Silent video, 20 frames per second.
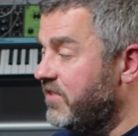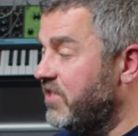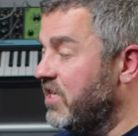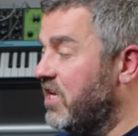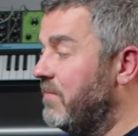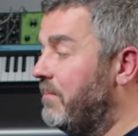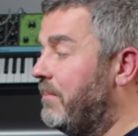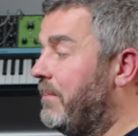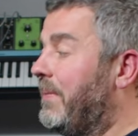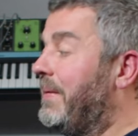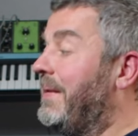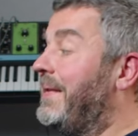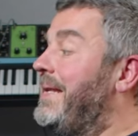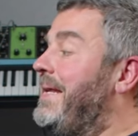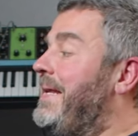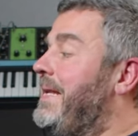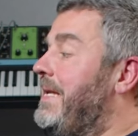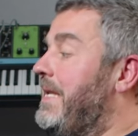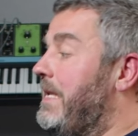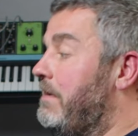to
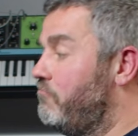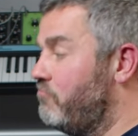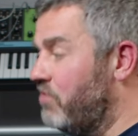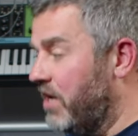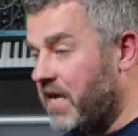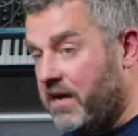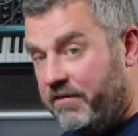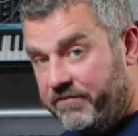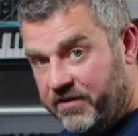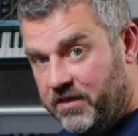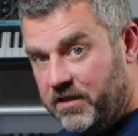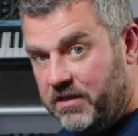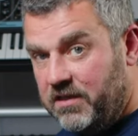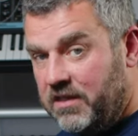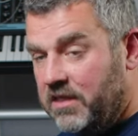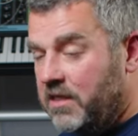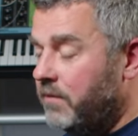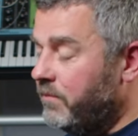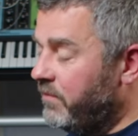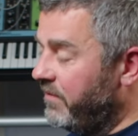completely recover
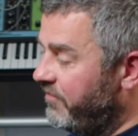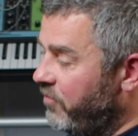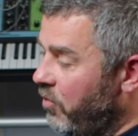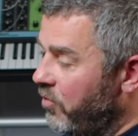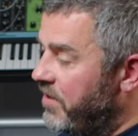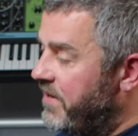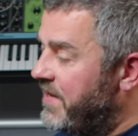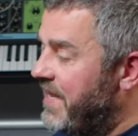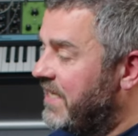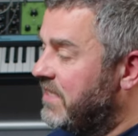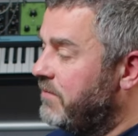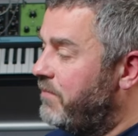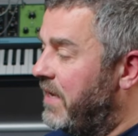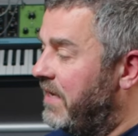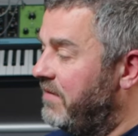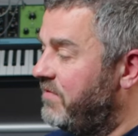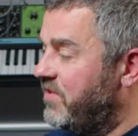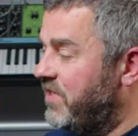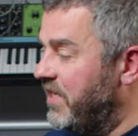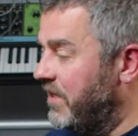before the next bit
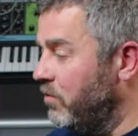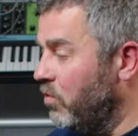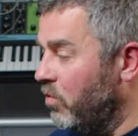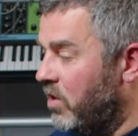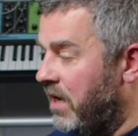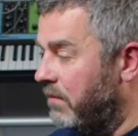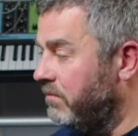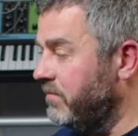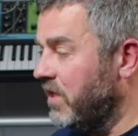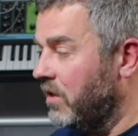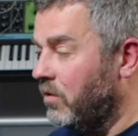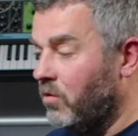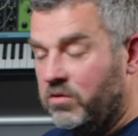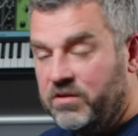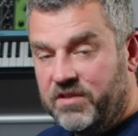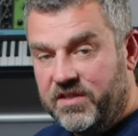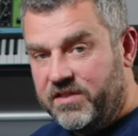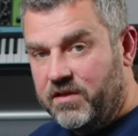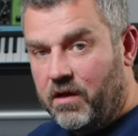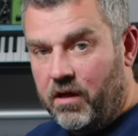of signal comes along
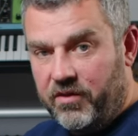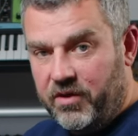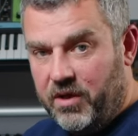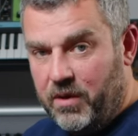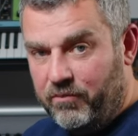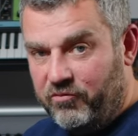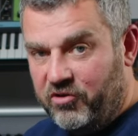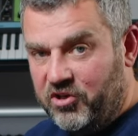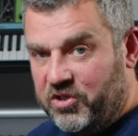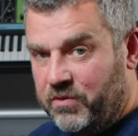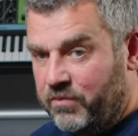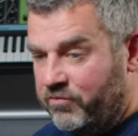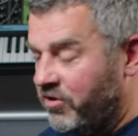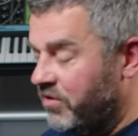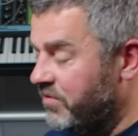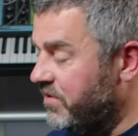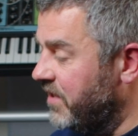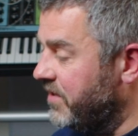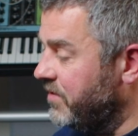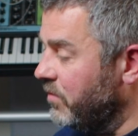to start the compression
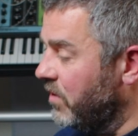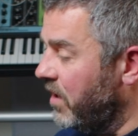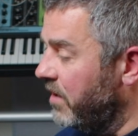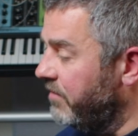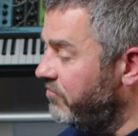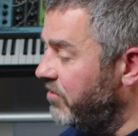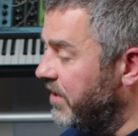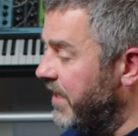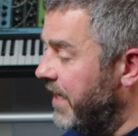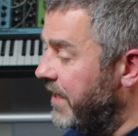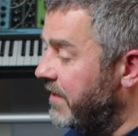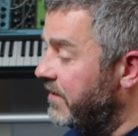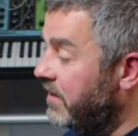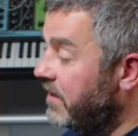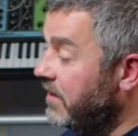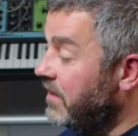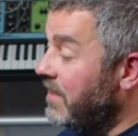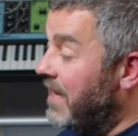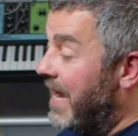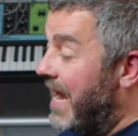process all over again.
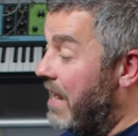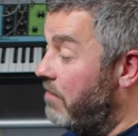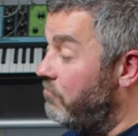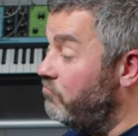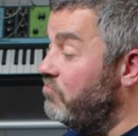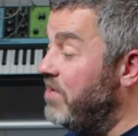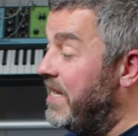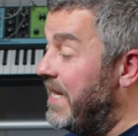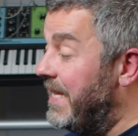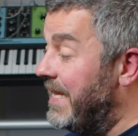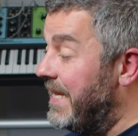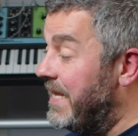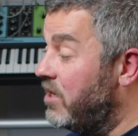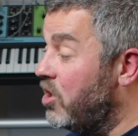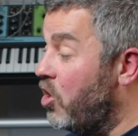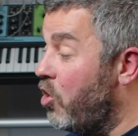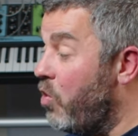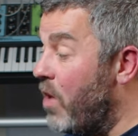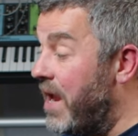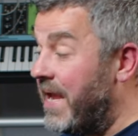At really
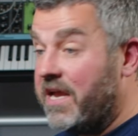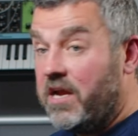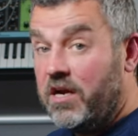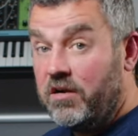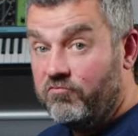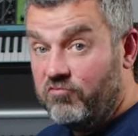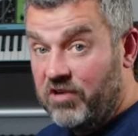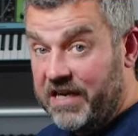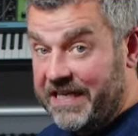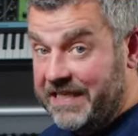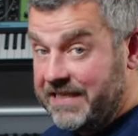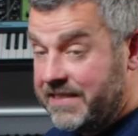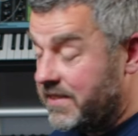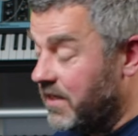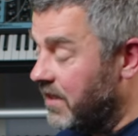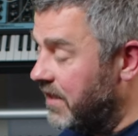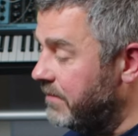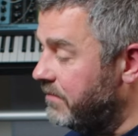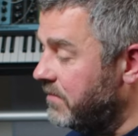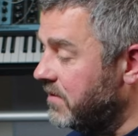quick release
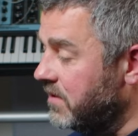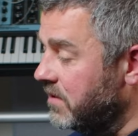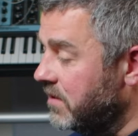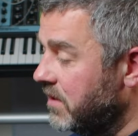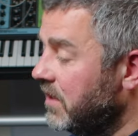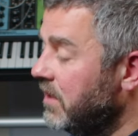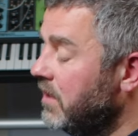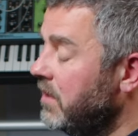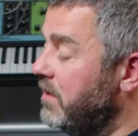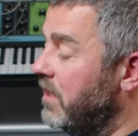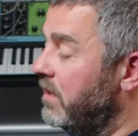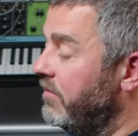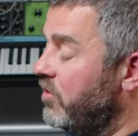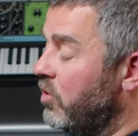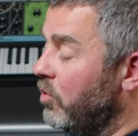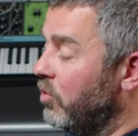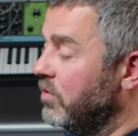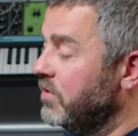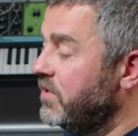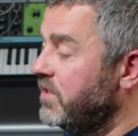times, then of
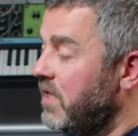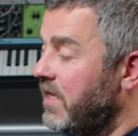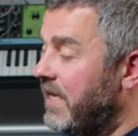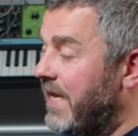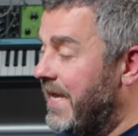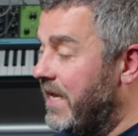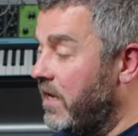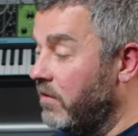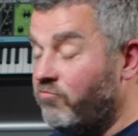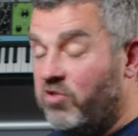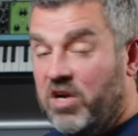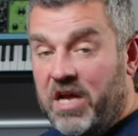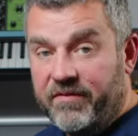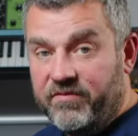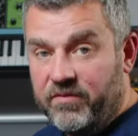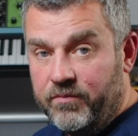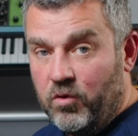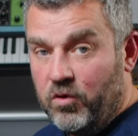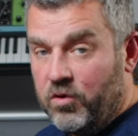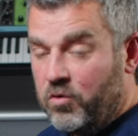course it can
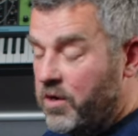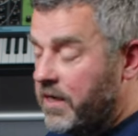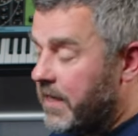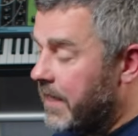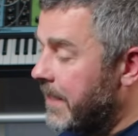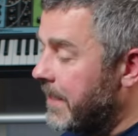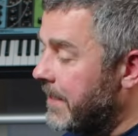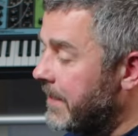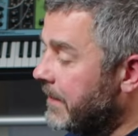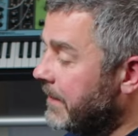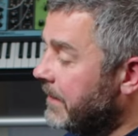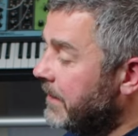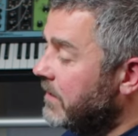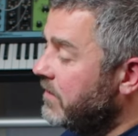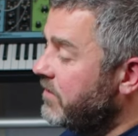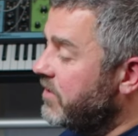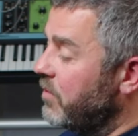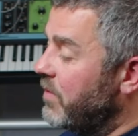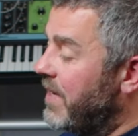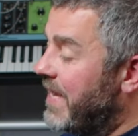recover more quickly.
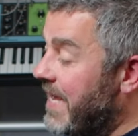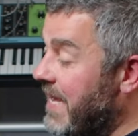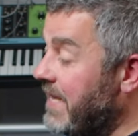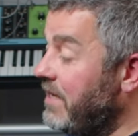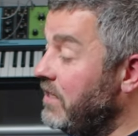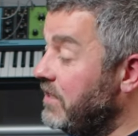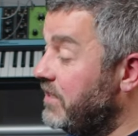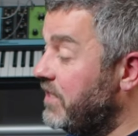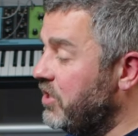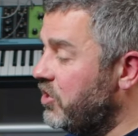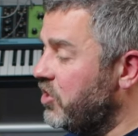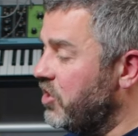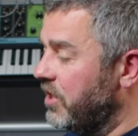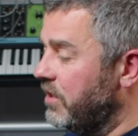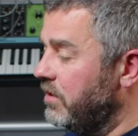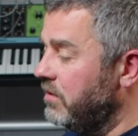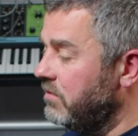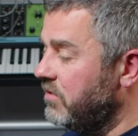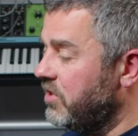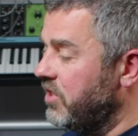So in
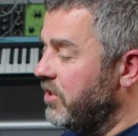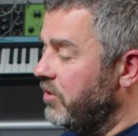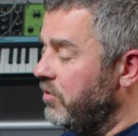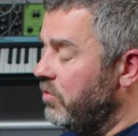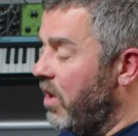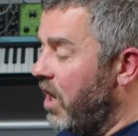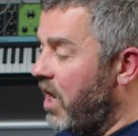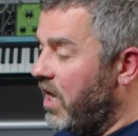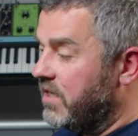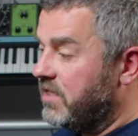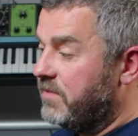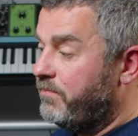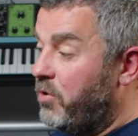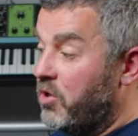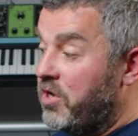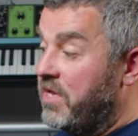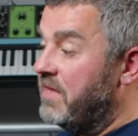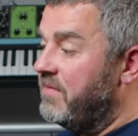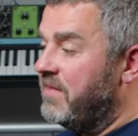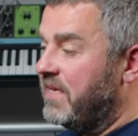addition to us
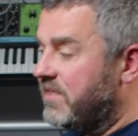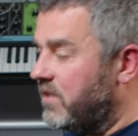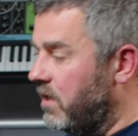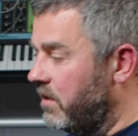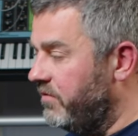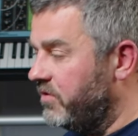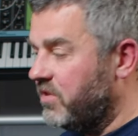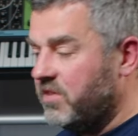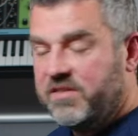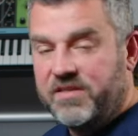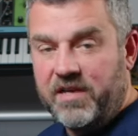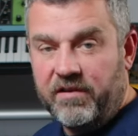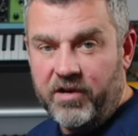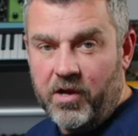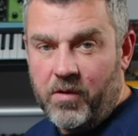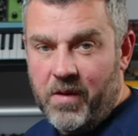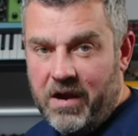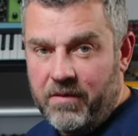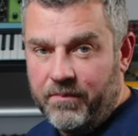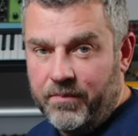putting this over the
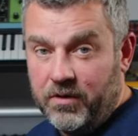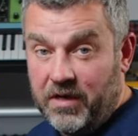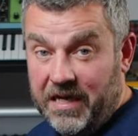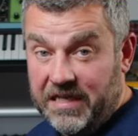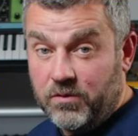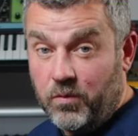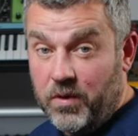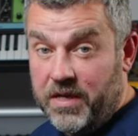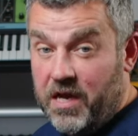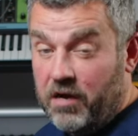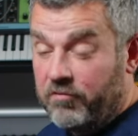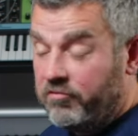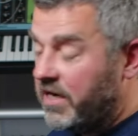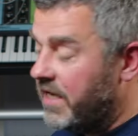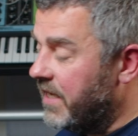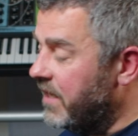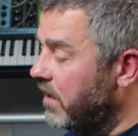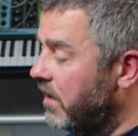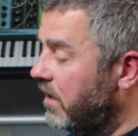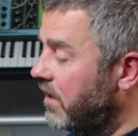stereo output as we
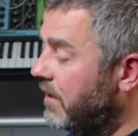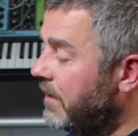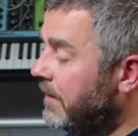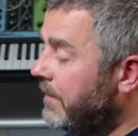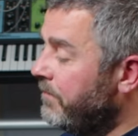currently are,